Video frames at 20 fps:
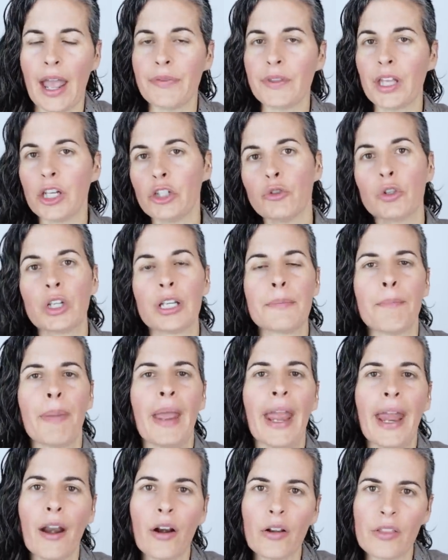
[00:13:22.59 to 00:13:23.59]
And then you
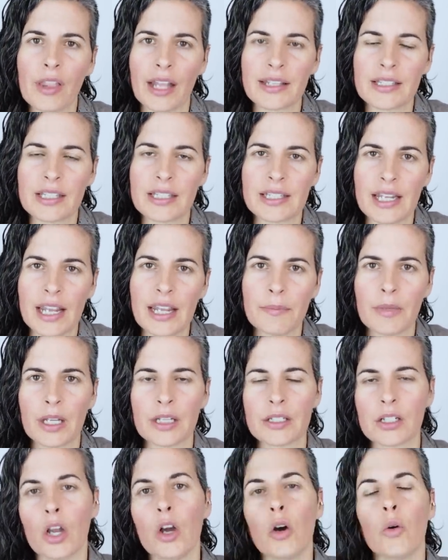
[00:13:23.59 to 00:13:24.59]
can pair that
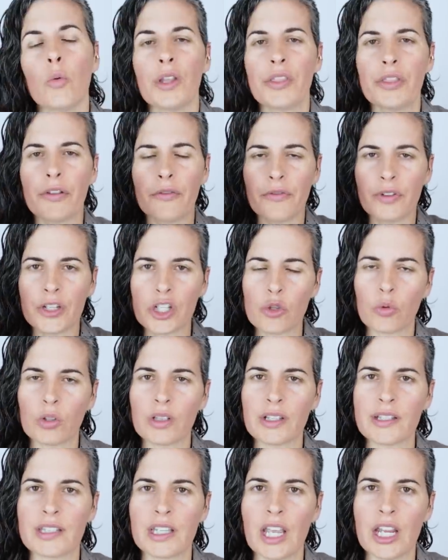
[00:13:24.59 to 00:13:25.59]
statement with a
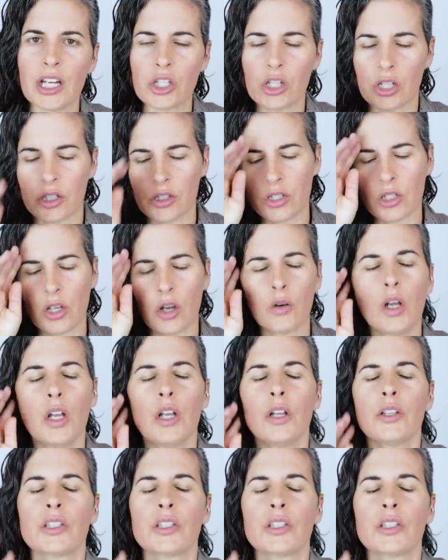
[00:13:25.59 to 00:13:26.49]
visualization. So